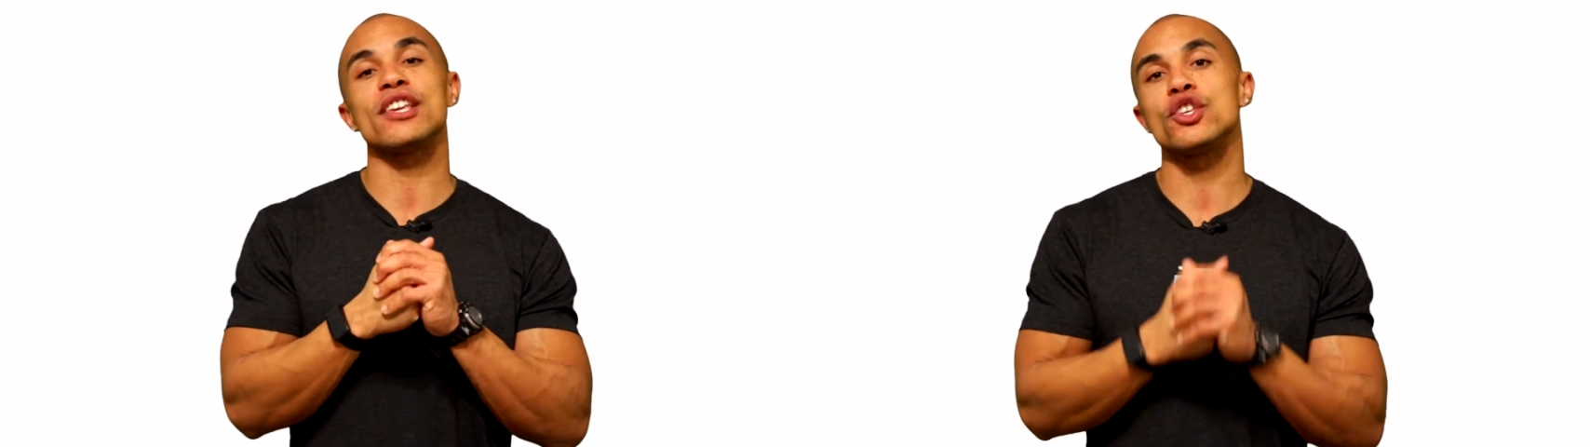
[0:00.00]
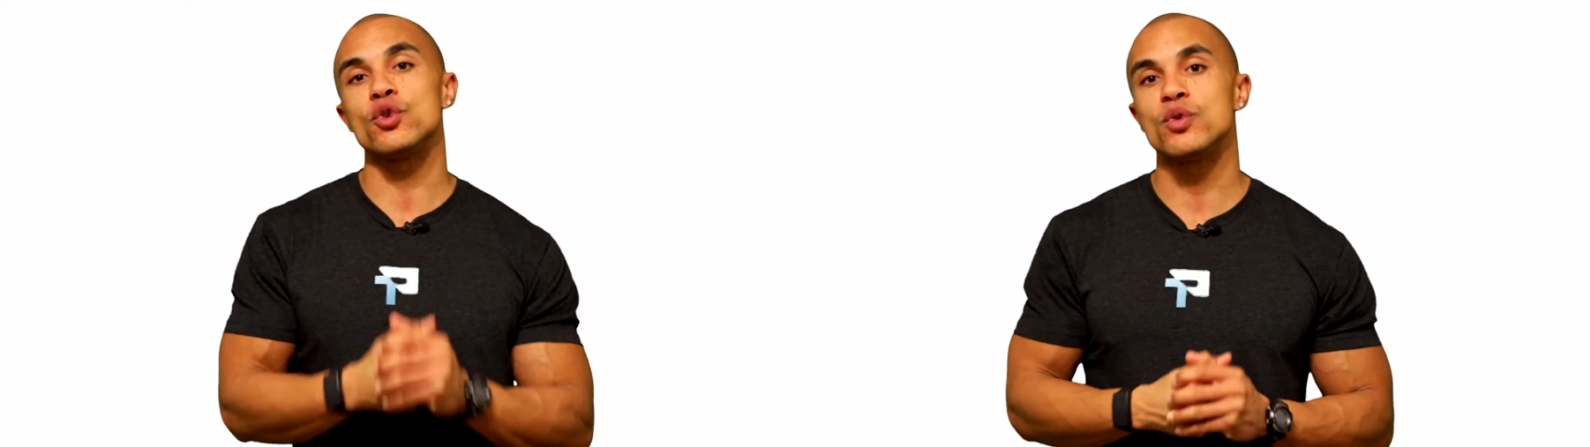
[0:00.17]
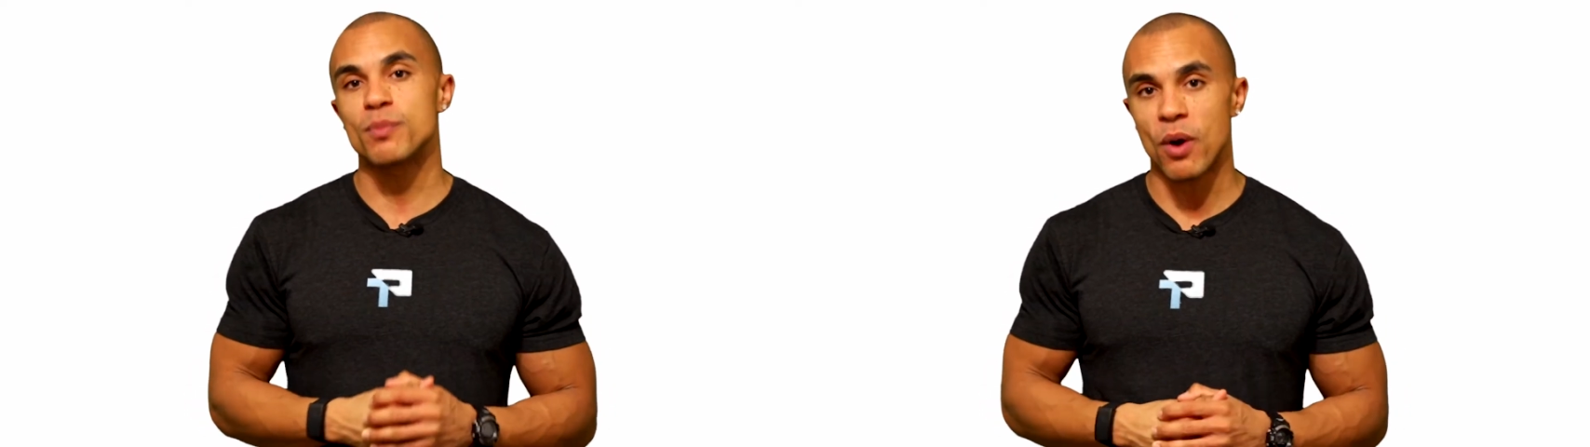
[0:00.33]

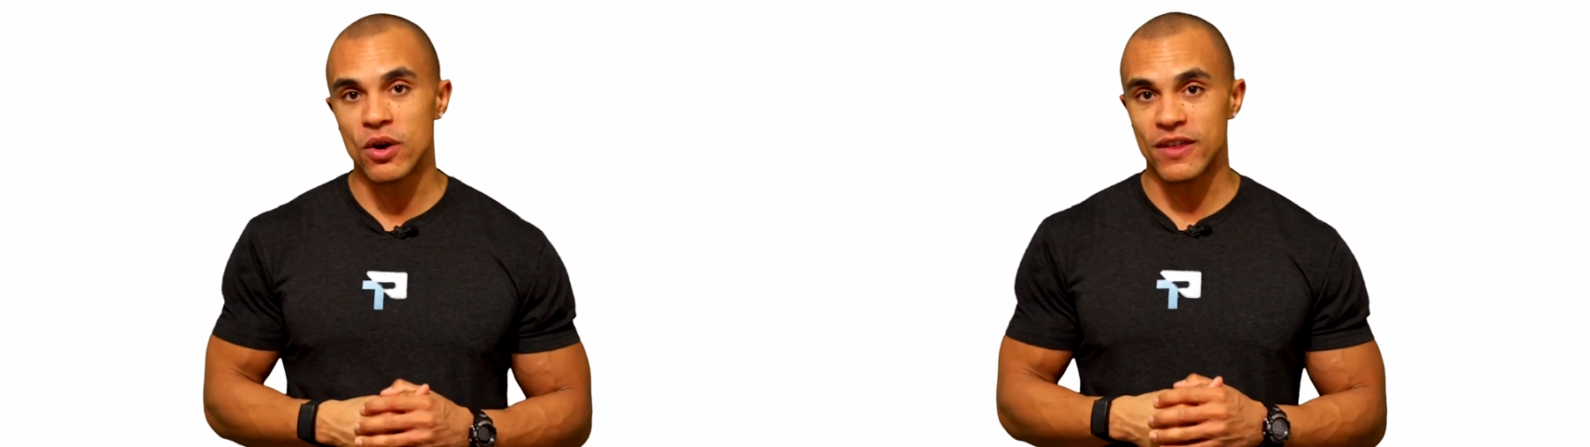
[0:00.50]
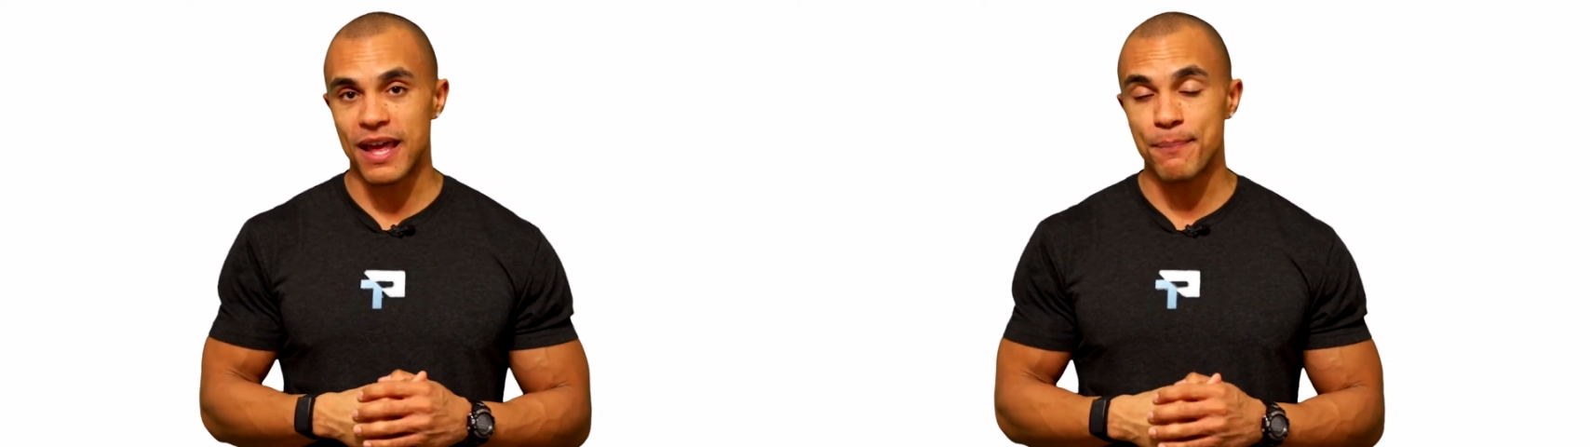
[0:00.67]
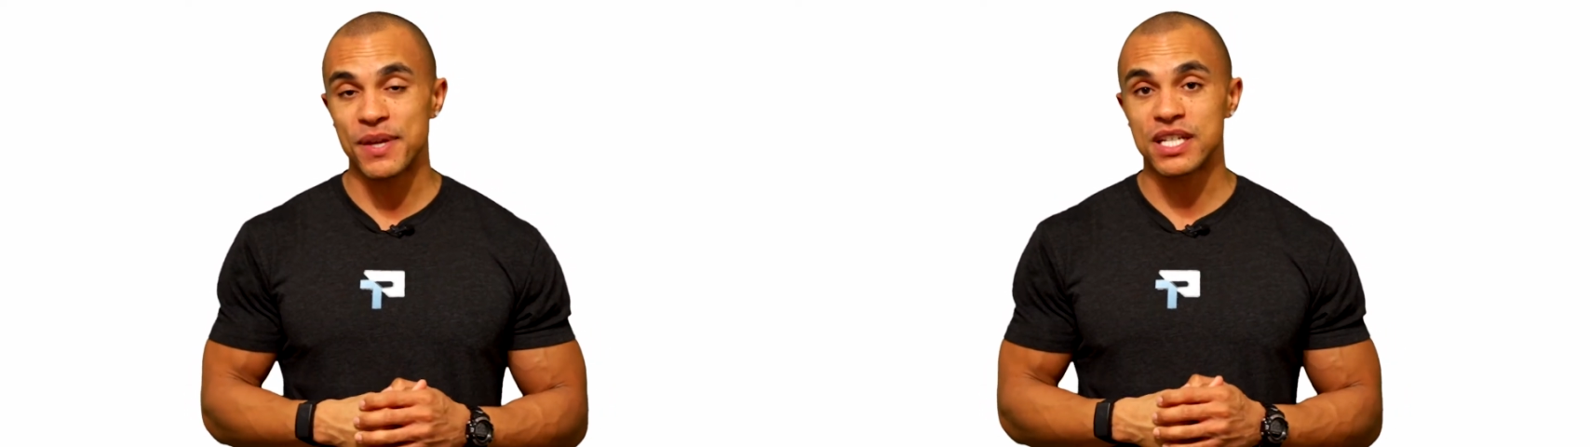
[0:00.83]
huge part
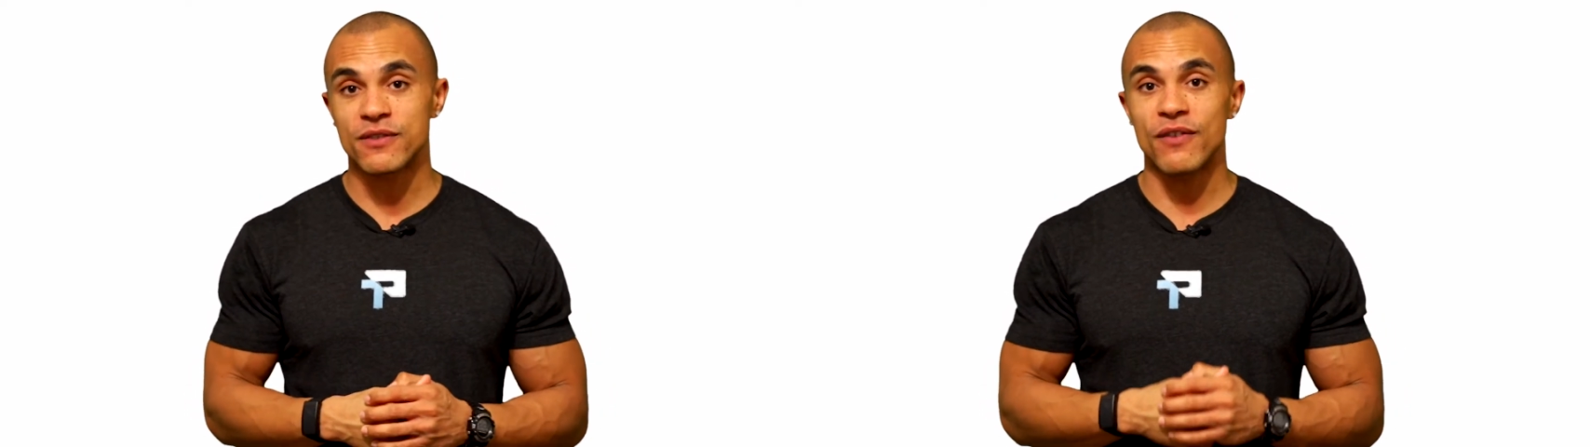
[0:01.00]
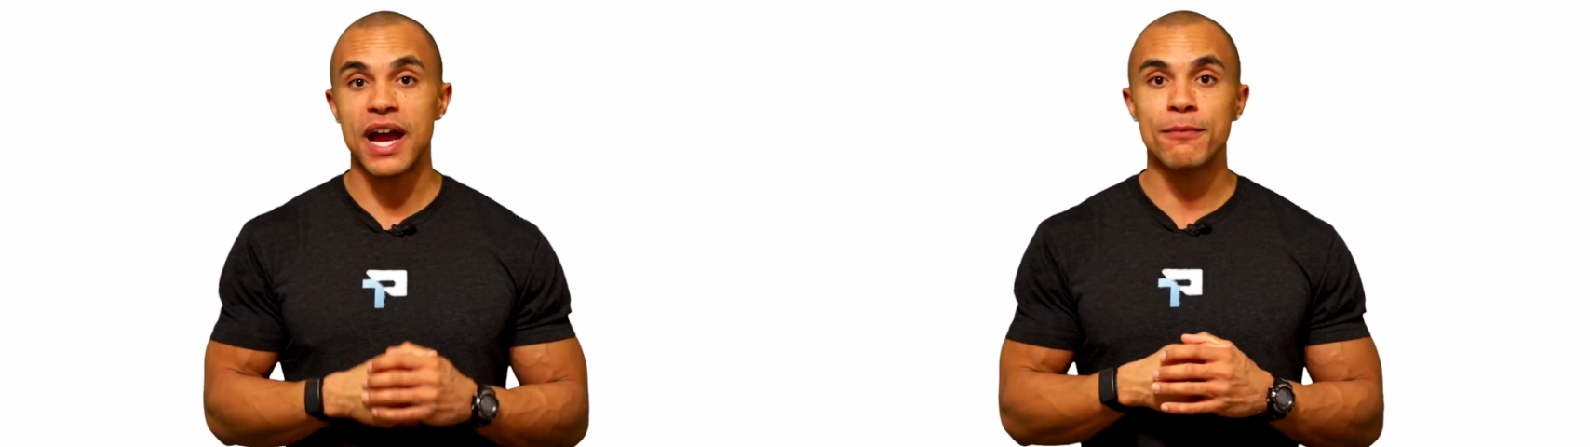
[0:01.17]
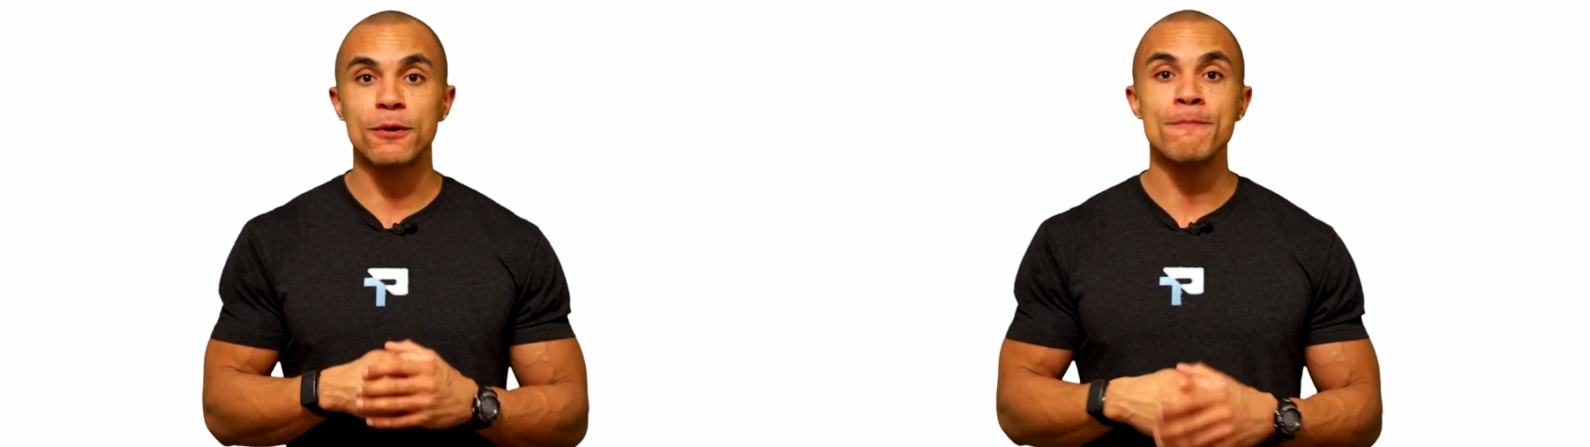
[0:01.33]
of that because
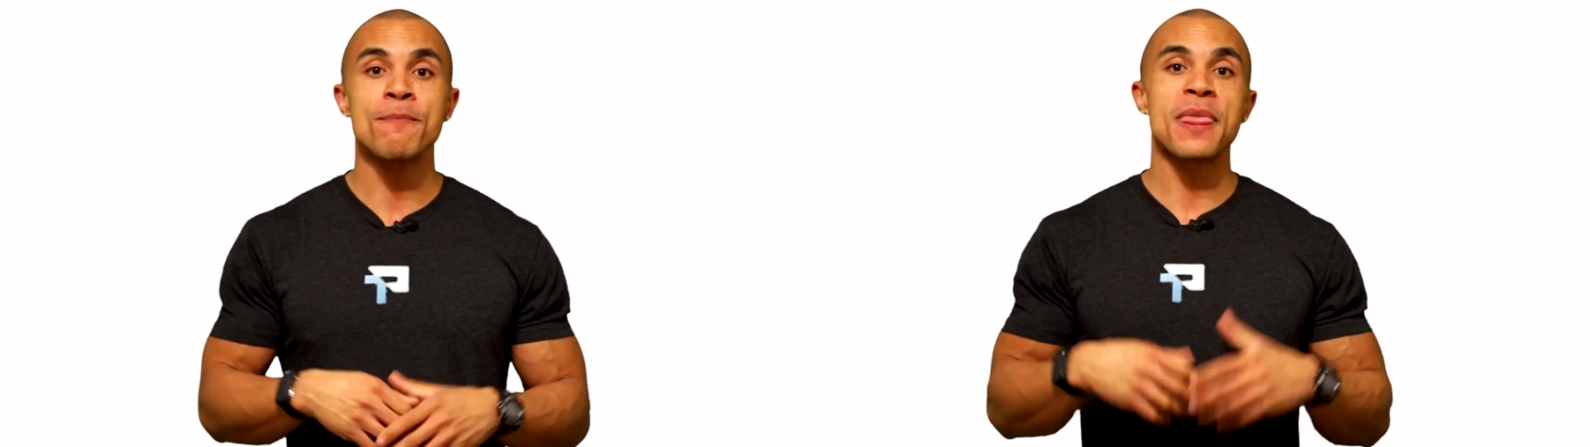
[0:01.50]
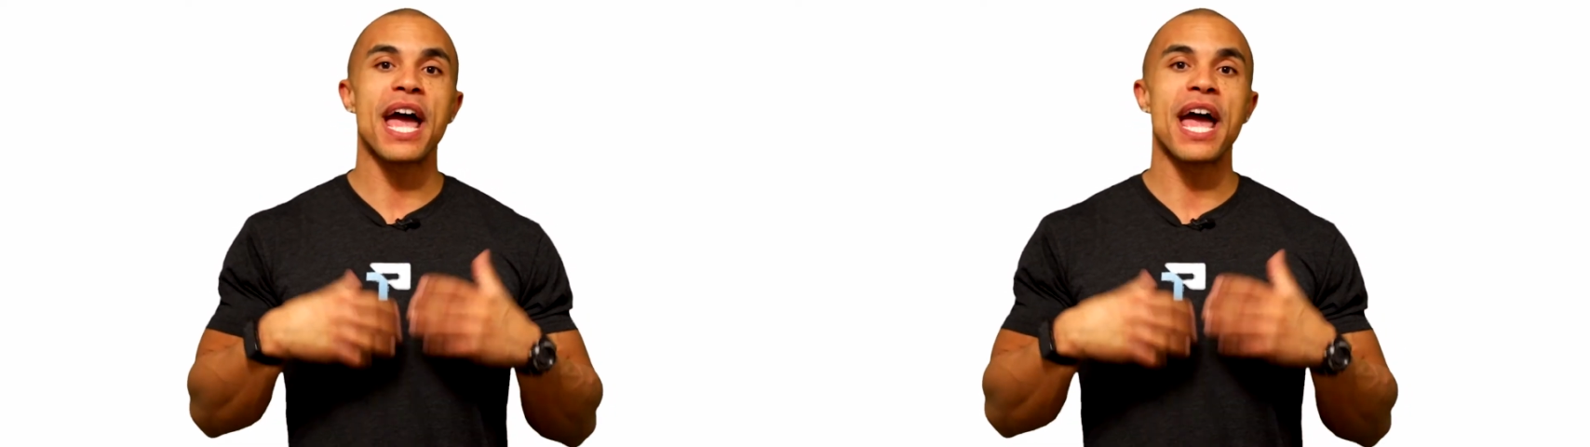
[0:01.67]
fiber